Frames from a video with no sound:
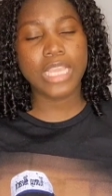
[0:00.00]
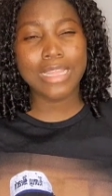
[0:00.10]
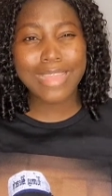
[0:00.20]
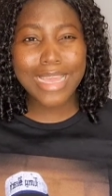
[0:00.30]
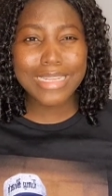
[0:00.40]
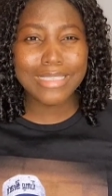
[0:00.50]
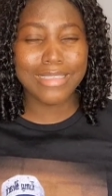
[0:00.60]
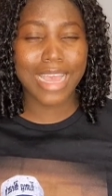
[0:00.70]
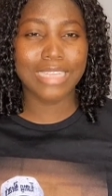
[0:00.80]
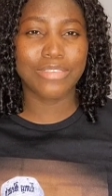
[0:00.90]
That is
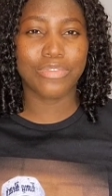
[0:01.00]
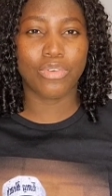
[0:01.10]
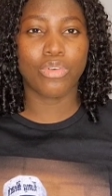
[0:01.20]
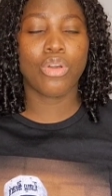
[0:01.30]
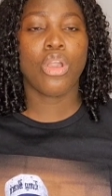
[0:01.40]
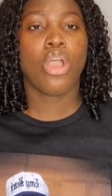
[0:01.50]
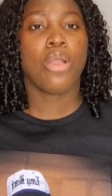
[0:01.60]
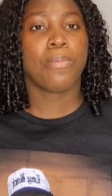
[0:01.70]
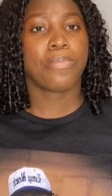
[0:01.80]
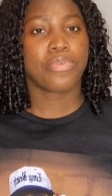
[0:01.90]
that for
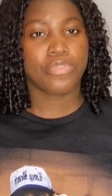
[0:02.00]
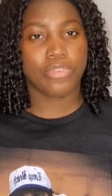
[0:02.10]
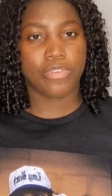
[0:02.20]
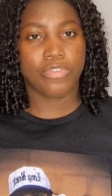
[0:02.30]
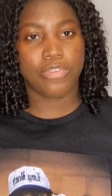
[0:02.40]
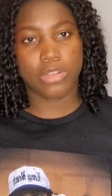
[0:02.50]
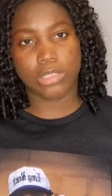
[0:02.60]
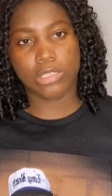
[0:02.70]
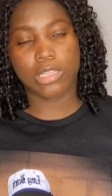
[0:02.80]
proof of funds.